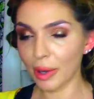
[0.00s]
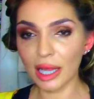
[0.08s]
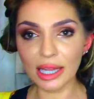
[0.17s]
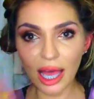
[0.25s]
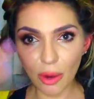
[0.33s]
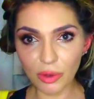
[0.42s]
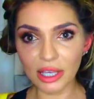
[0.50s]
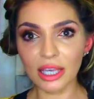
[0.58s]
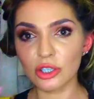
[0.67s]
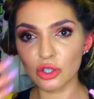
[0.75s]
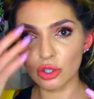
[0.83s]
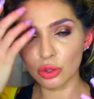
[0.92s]
allowing
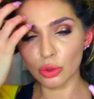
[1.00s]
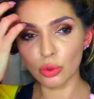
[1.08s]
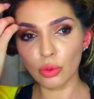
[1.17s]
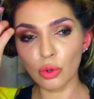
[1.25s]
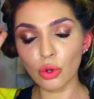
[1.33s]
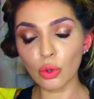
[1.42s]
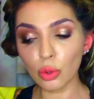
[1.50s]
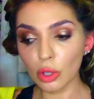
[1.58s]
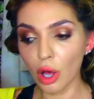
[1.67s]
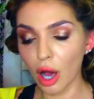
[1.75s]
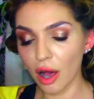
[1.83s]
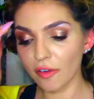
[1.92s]
it to
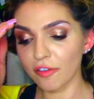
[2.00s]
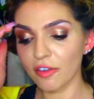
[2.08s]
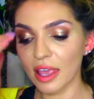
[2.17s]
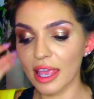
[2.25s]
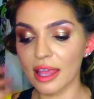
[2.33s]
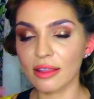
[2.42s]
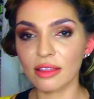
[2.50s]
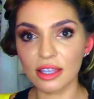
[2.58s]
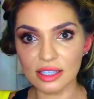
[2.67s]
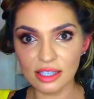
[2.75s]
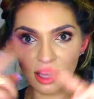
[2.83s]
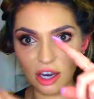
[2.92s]
cool off in
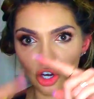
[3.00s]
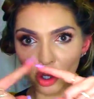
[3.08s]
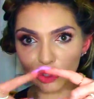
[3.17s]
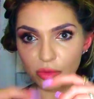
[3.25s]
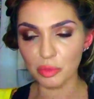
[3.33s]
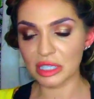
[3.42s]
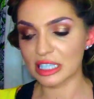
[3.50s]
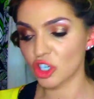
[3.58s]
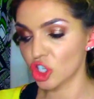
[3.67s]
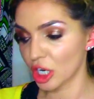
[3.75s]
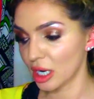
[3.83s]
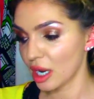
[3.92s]
this curled
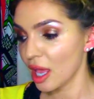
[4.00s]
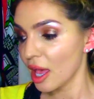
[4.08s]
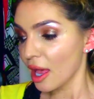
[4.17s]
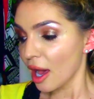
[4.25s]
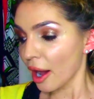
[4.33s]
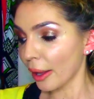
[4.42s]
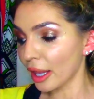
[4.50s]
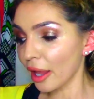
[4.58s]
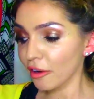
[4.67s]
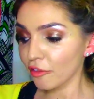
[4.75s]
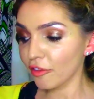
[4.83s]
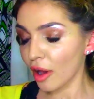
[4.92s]
position. A
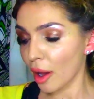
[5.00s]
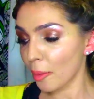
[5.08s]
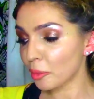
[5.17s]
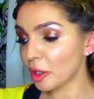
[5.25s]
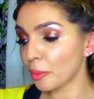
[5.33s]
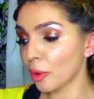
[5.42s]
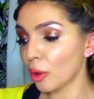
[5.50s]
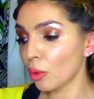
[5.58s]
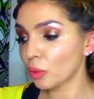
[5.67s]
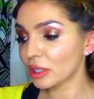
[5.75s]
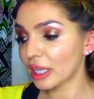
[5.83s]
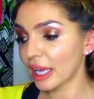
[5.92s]
lot of
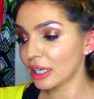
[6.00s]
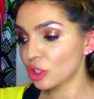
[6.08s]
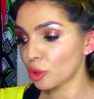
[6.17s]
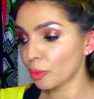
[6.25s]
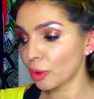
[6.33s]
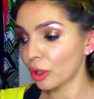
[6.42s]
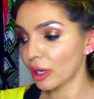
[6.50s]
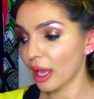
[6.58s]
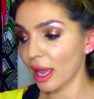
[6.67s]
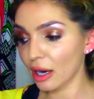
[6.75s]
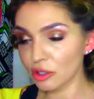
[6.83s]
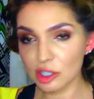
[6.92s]
people would like to put
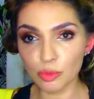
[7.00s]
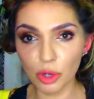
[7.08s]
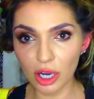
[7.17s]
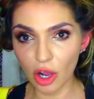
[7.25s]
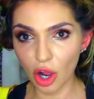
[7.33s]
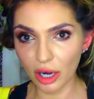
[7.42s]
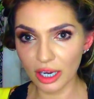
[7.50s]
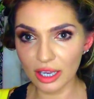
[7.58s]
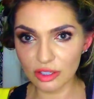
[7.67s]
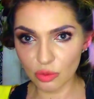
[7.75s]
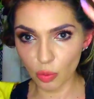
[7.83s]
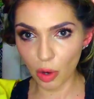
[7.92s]
hairspray on
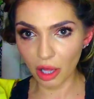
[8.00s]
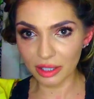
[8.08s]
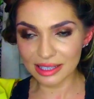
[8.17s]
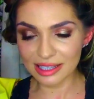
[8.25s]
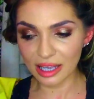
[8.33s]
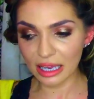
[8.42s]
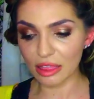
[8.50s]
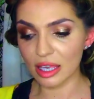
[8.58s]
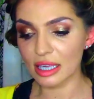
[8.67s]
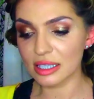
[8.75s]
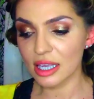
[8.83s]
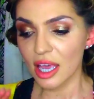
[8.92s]
it while it's like
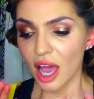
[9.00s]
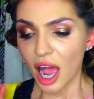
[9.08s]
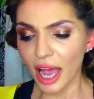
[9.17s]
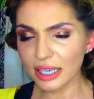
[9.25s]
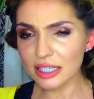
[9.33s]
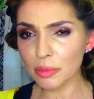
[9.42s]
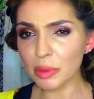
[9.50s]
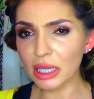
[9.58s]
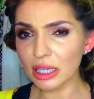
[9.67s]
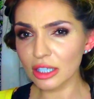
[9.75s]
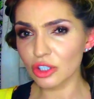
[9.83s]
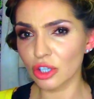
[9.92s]
this. I
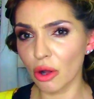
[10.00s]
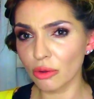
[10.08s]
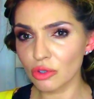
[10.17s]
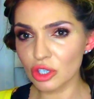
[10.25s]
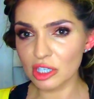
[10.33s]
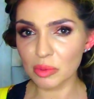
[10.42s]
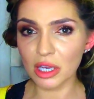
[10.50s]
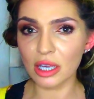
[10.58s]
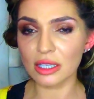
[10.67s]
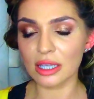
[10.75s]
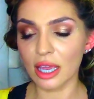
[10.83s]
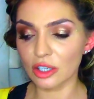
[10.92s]
typically don't, just
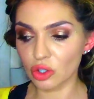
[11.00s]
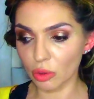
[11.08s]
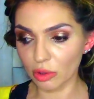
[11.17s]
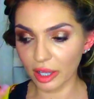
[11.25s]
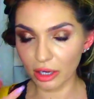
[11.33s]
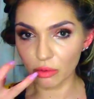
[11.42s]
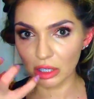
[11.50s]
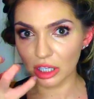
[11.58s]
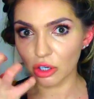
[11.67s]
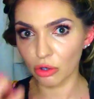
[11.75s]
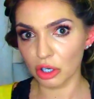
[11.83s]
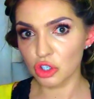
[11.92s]
because I don't like really
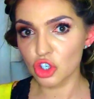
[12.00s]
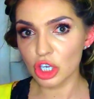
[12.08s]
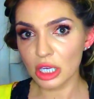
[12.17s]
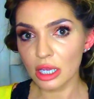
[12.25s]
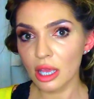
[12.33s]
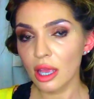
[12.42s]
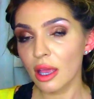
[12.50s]
crunchy